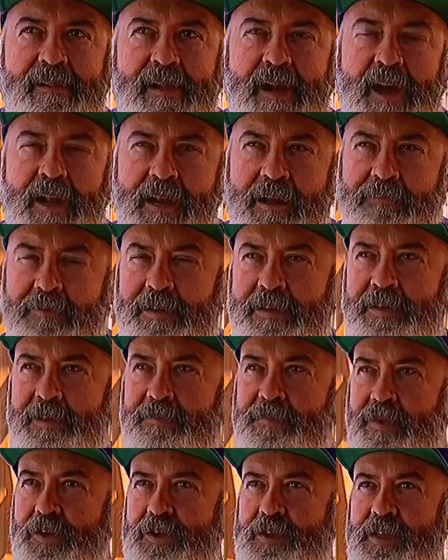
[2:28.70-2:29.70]
I love the
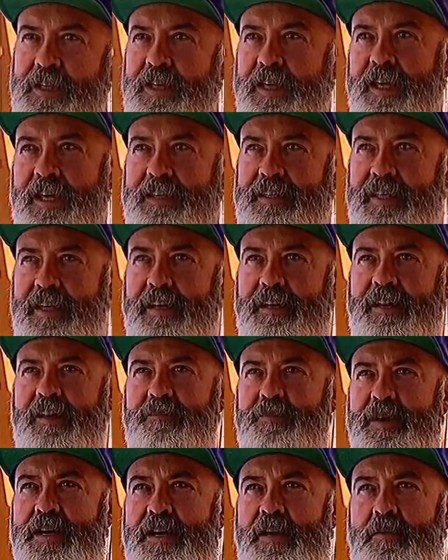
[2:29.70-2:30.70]
diversity, actually. I love
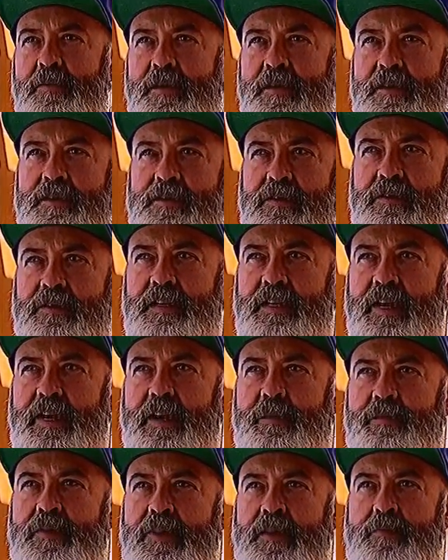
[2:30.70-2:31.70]
being able to sort of get
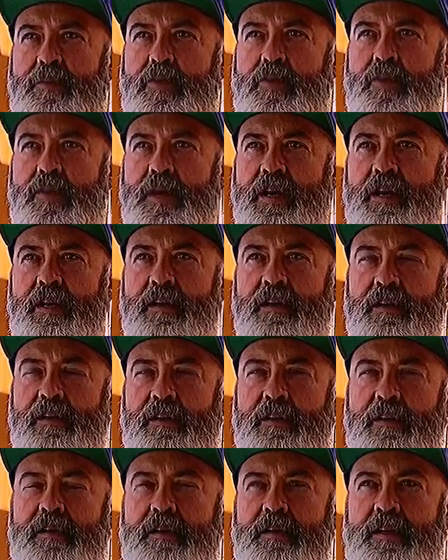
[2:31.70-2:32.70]
up in the morning,
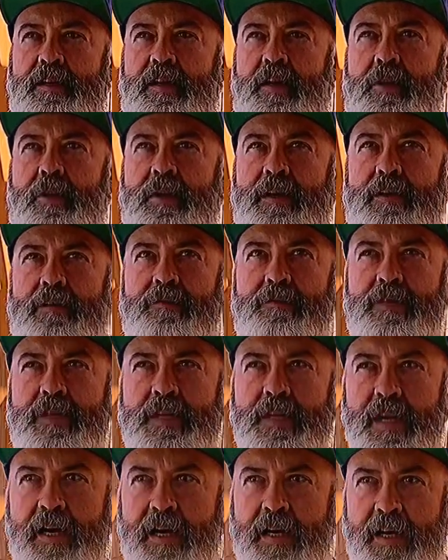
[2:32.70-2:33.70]
go out in the
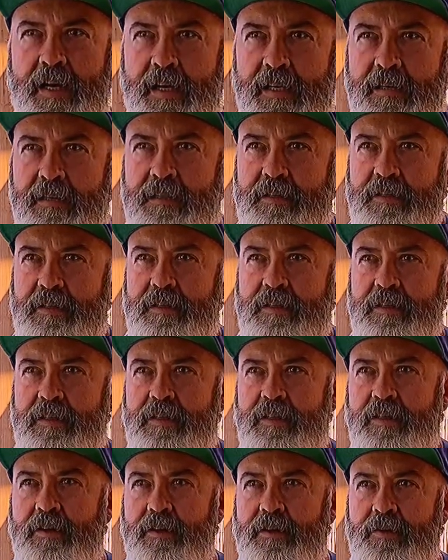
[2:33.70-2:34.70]
vineyard, you
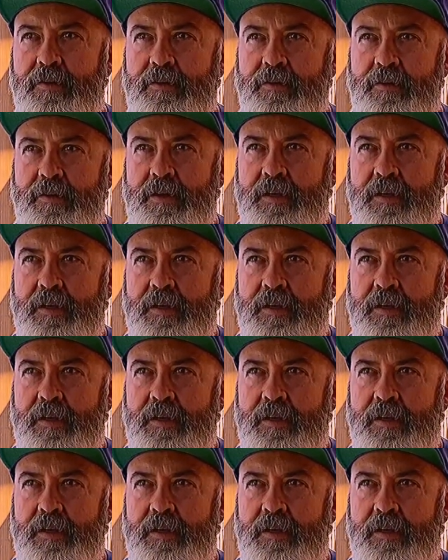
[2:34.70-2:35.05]
know,